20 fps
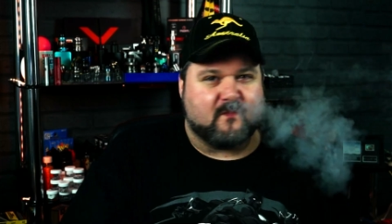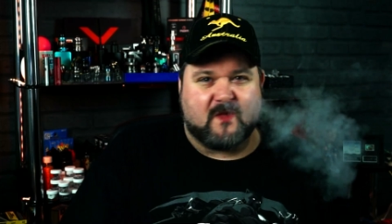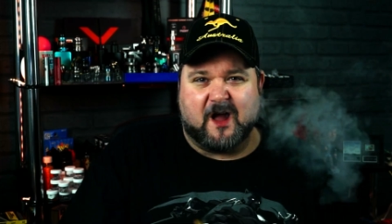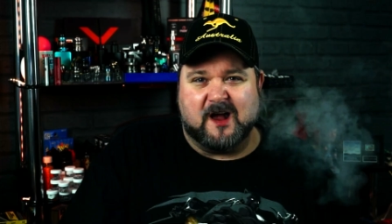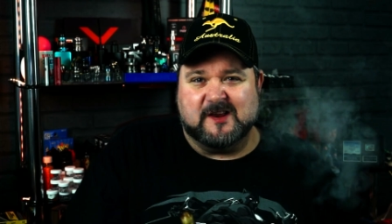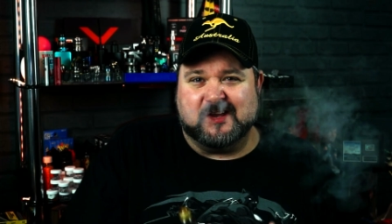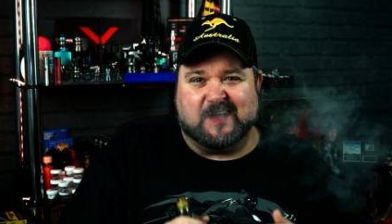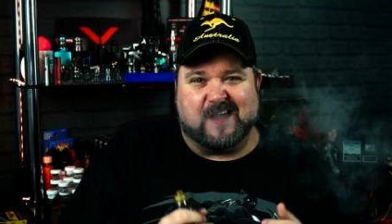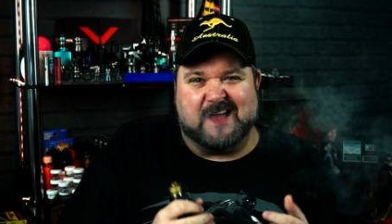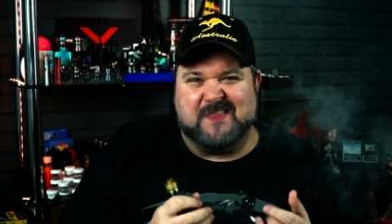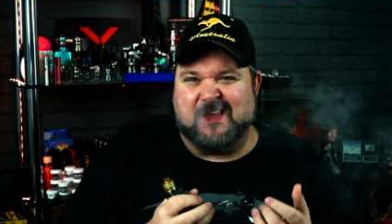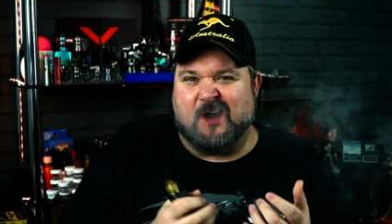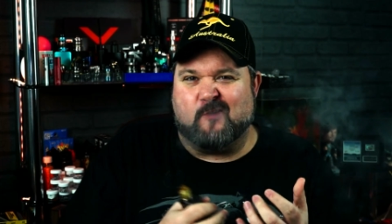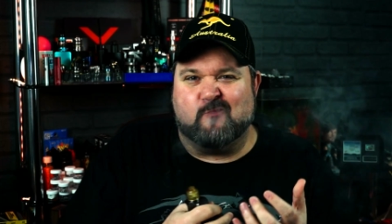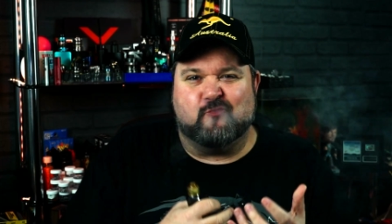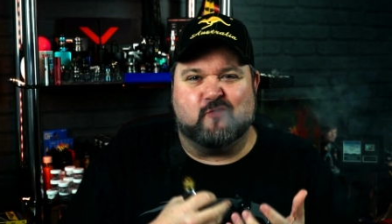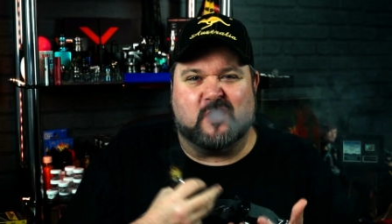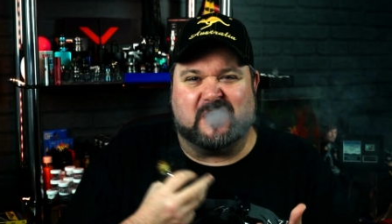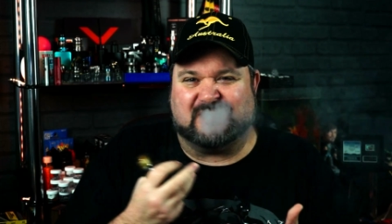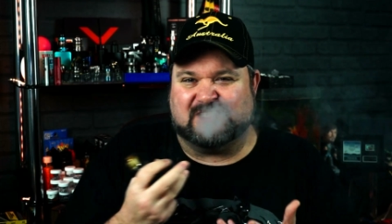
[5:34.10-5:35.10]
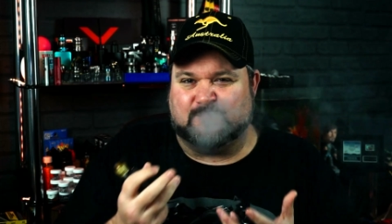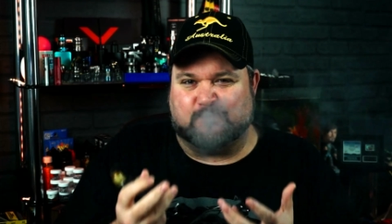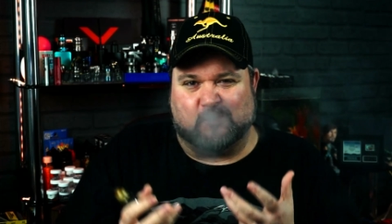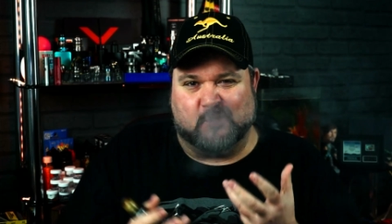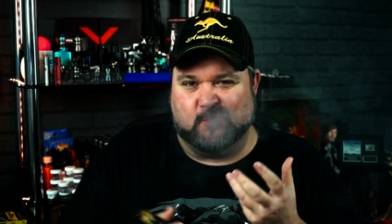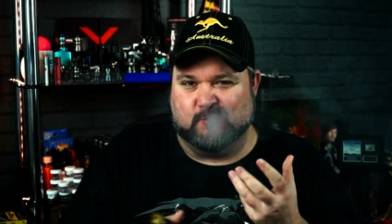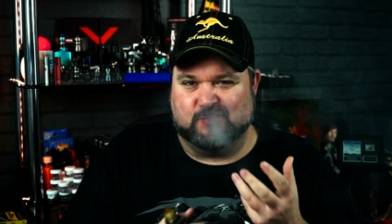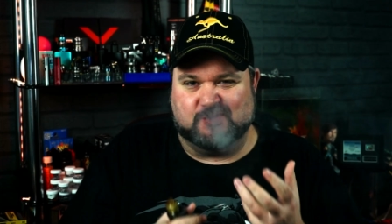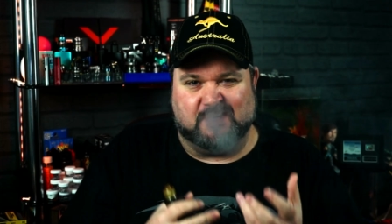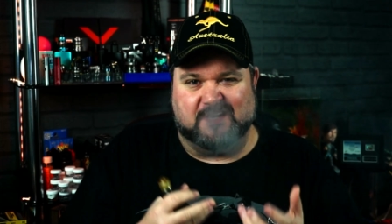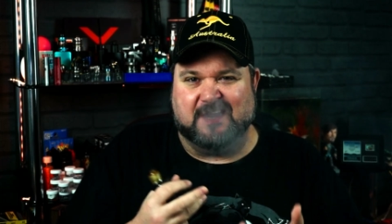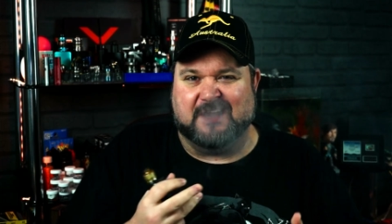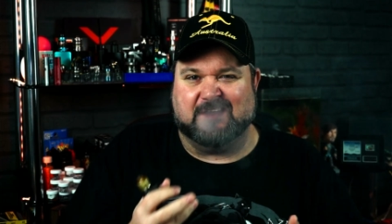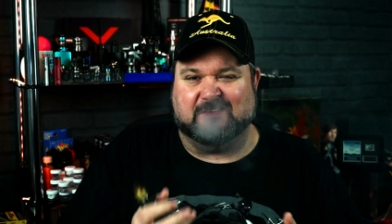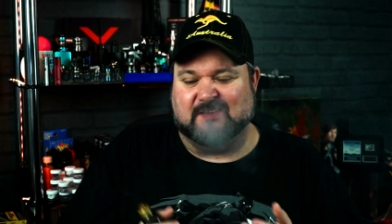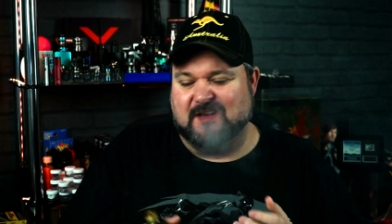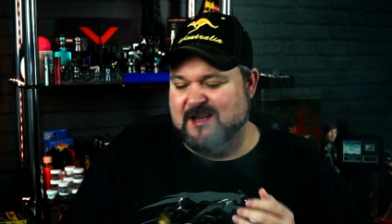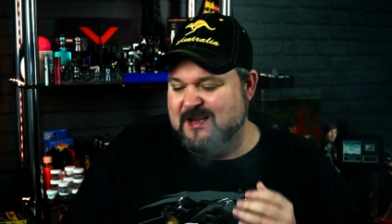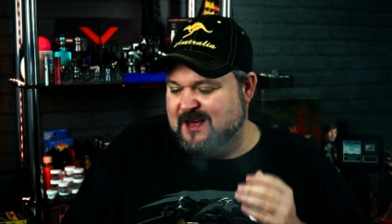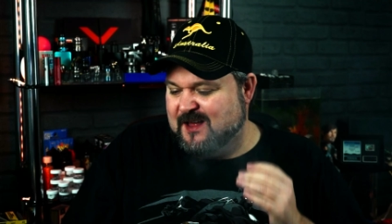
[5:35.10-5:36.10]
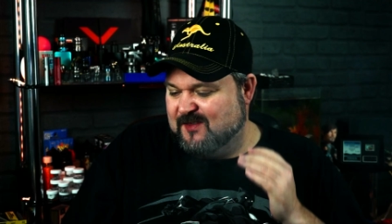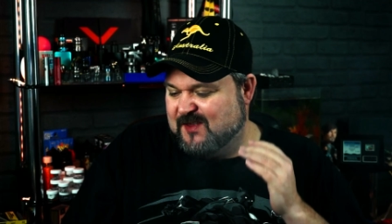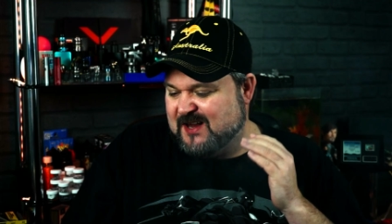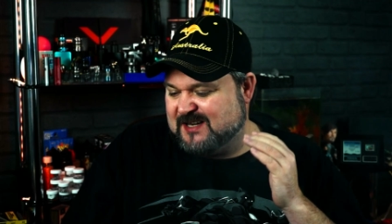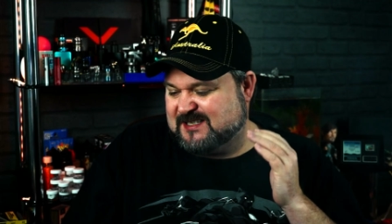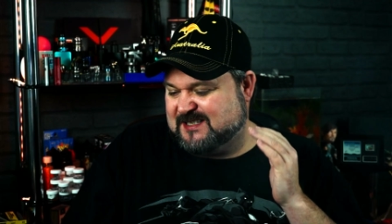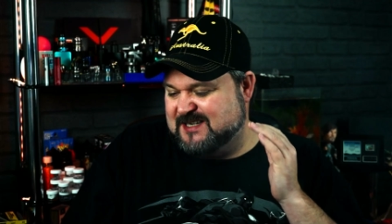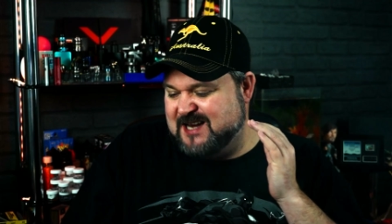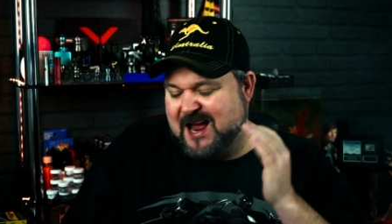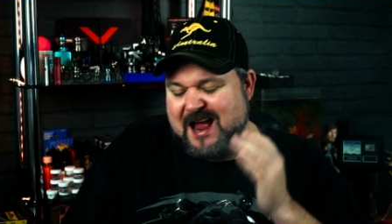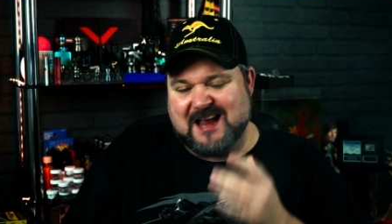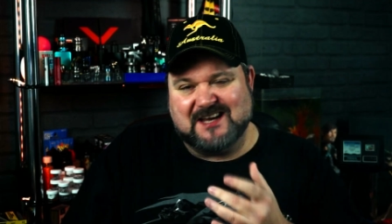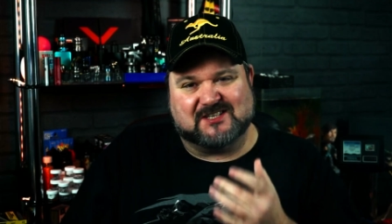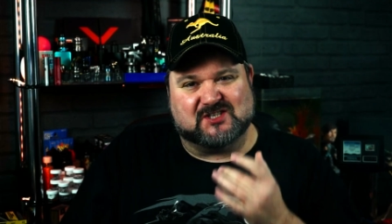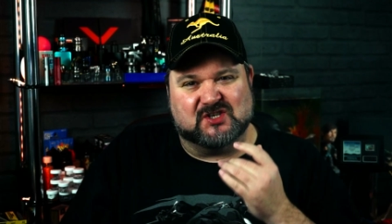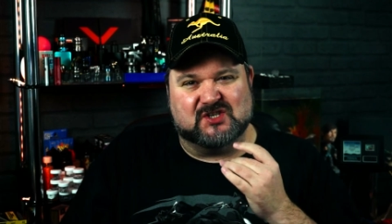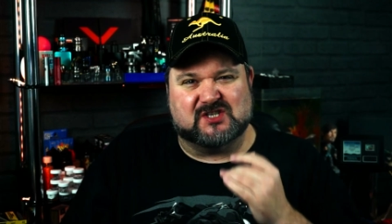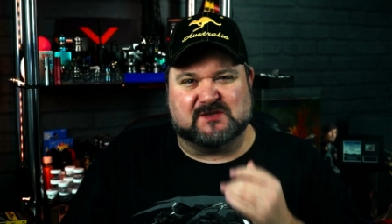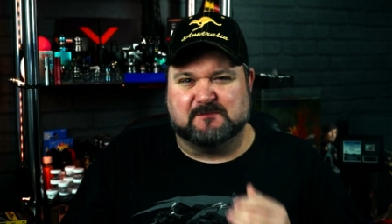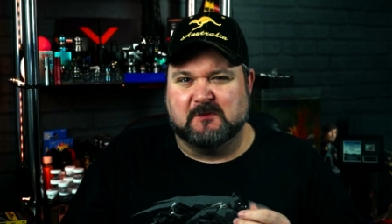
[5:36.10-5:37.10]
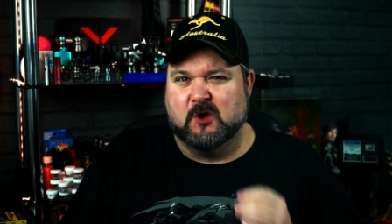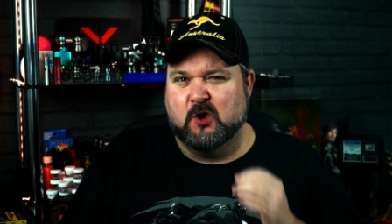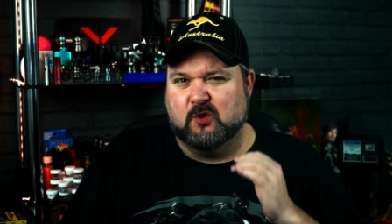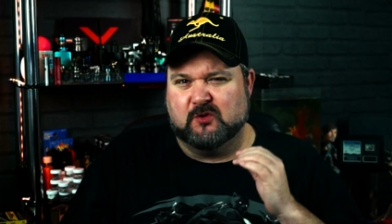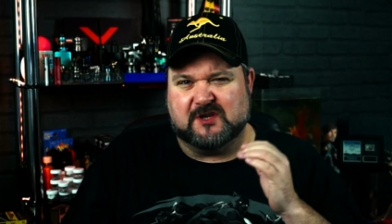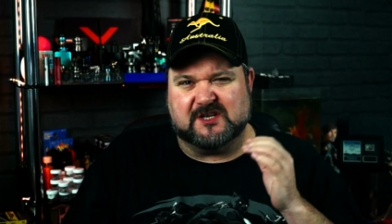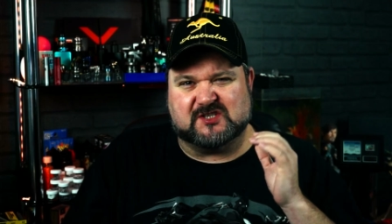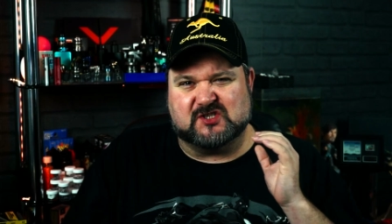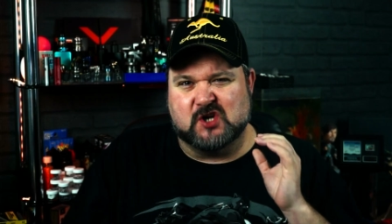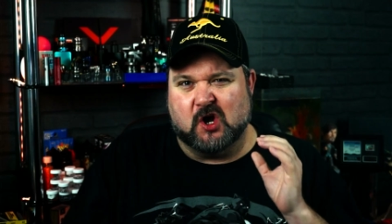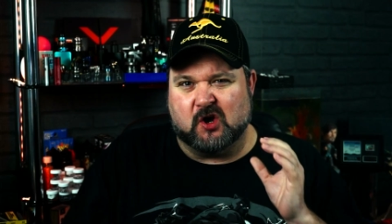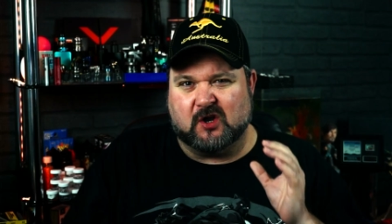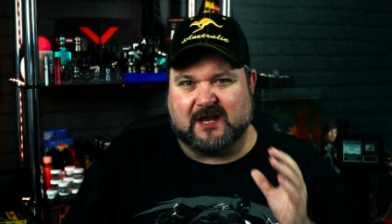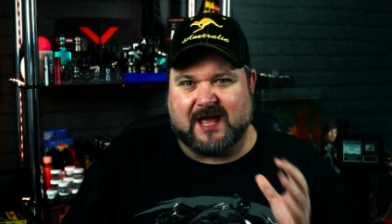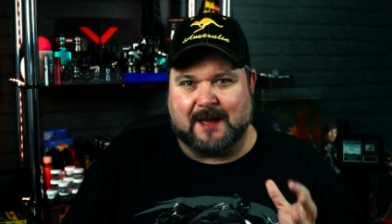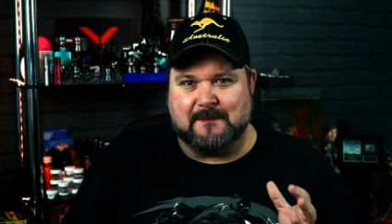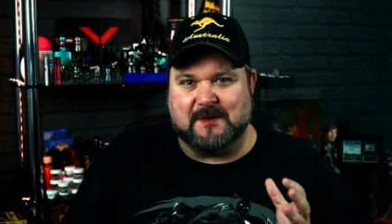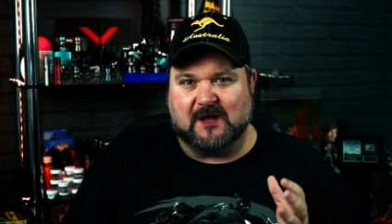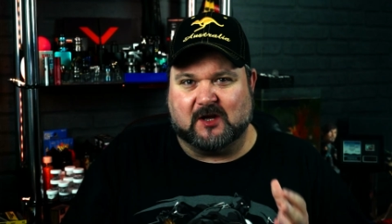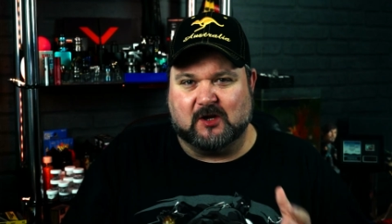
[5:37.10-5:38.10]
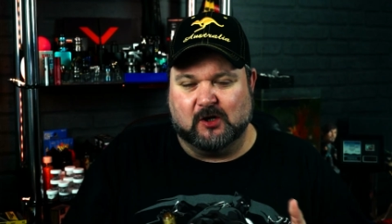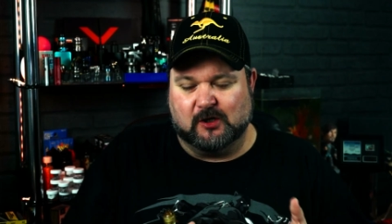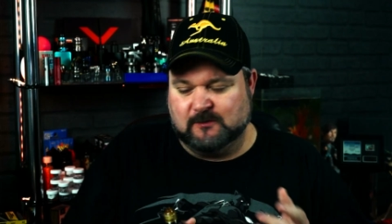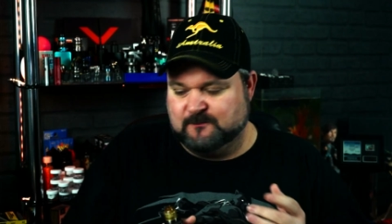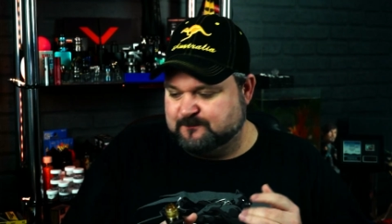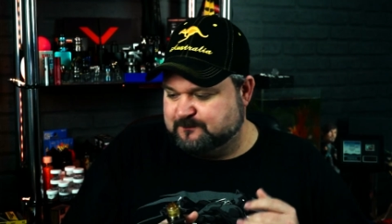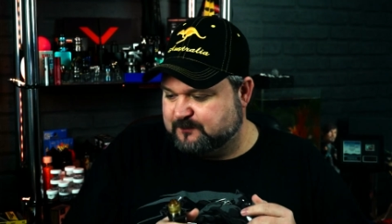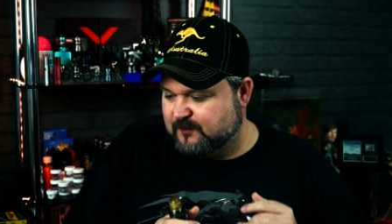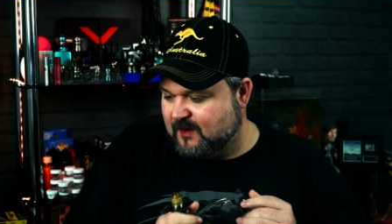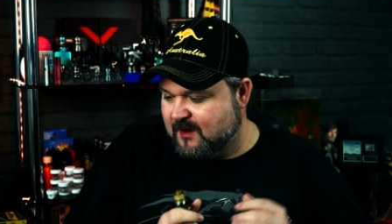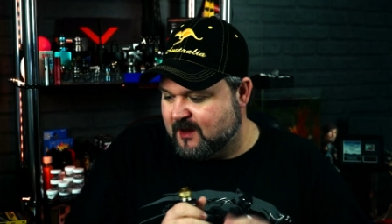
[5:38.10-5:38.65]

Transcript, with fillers: And you're getting that raspberry underneath. That's nice and smooth, it's not chemical.